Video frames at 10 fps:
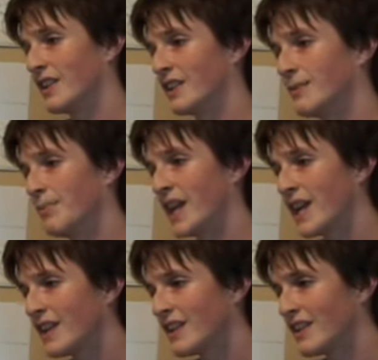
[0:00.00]
The
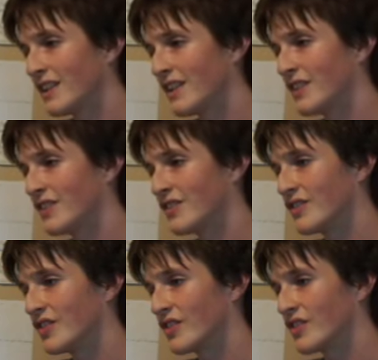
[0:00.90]
pink is
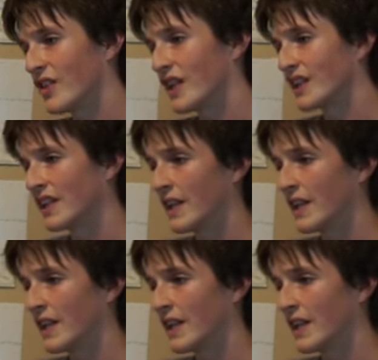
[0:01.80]
just like,